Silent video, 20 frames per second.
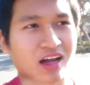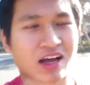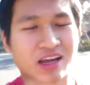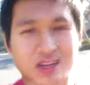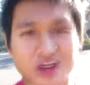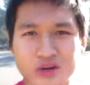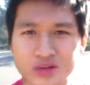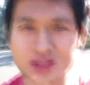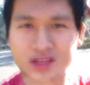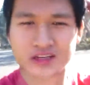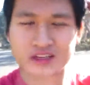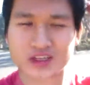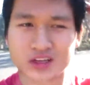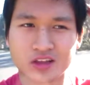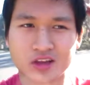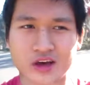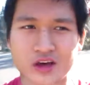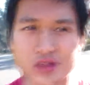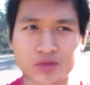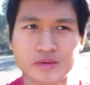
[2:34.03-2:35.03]
I know like
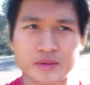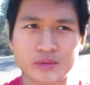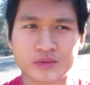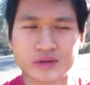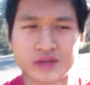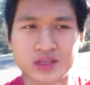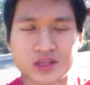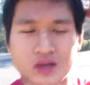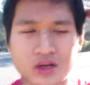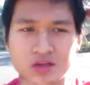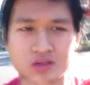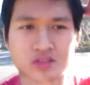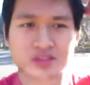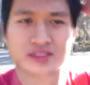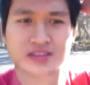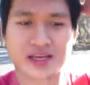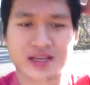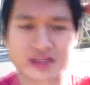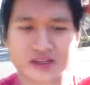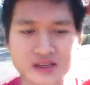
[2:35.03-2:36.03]
other people didn't
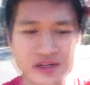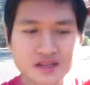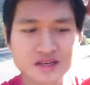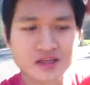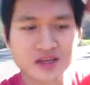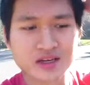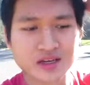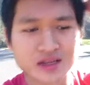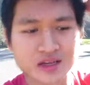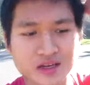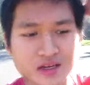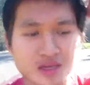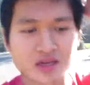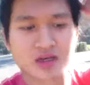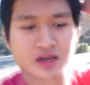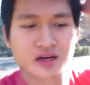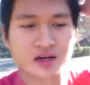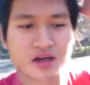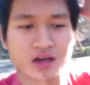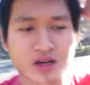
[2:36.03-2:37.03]
understand.
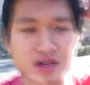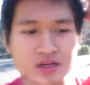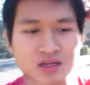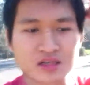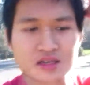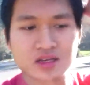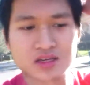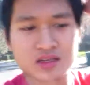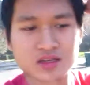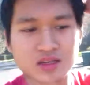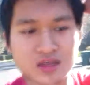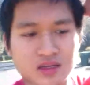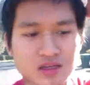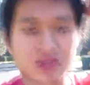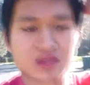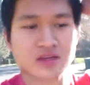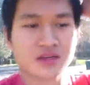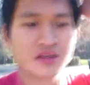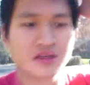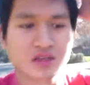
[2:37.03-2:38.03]
Uh,
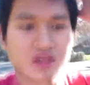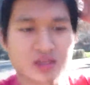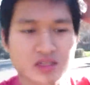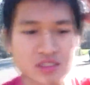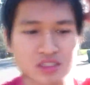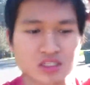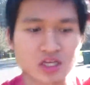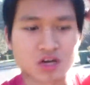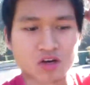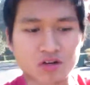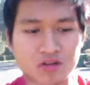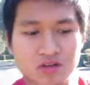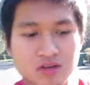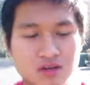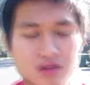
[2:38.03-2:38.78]
so,